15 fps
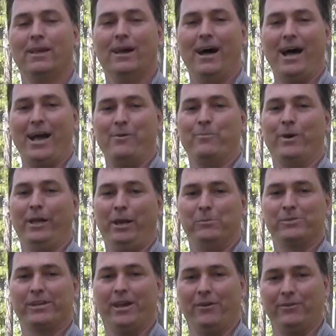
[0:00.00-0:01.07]
Hi, my
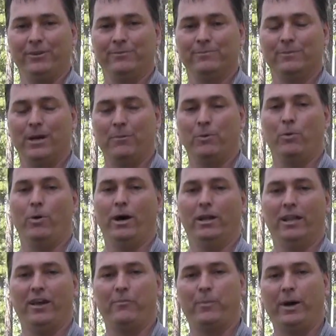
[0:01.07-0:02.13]
name's Kevin. I'm a
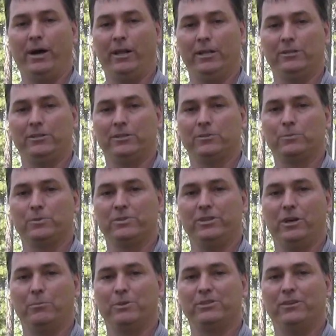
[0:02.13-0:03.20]
wildlife biologist with
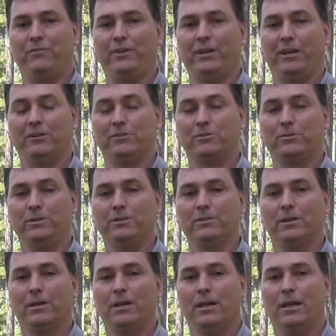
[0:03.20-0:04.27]
Sierra Pacific Industries.
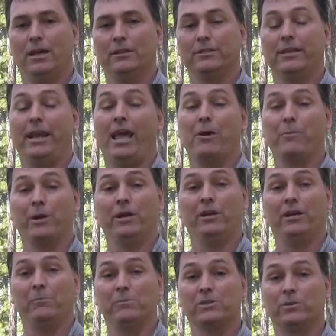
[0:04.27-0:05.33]
Today I'm going to
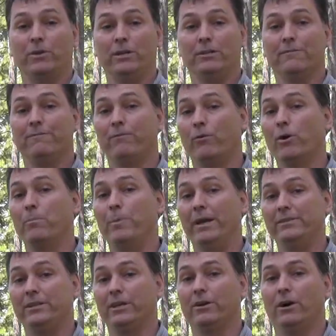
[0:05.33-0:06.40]
demonstrate the four
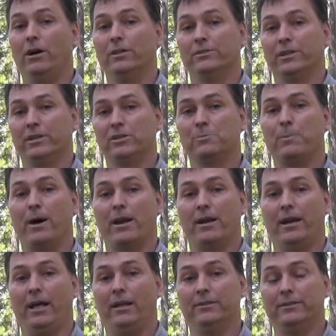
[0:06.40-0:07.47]
basic calls that a
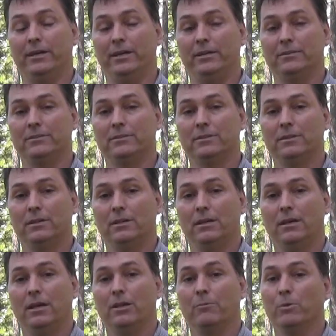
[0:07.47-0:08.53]
spotted owl does.
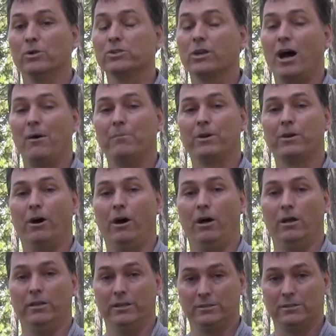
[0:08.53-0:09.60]
The most common
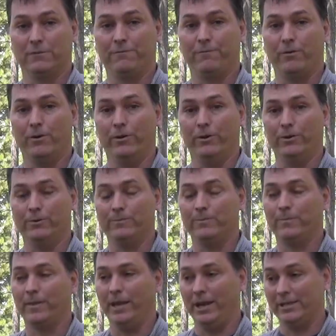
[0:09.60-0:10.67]
call is the four note,
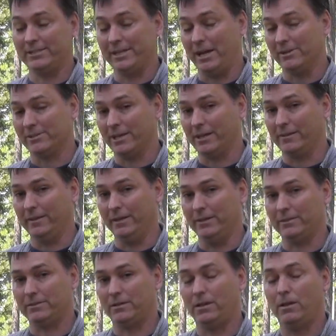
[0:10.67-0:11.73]
and it sounds like
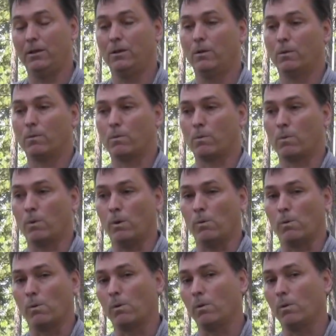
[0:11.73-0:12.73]
this. The